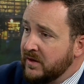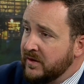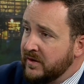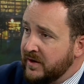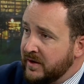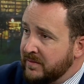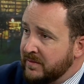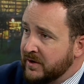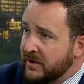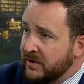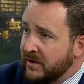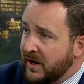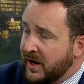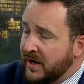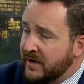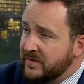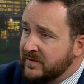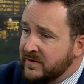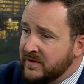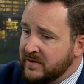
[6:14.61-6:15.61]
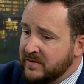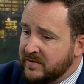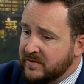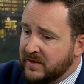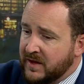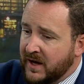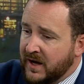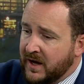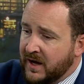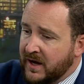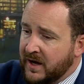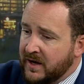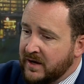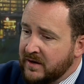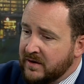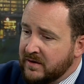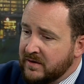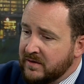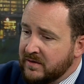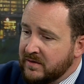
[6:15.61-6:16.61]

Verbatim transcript: the Democrats is that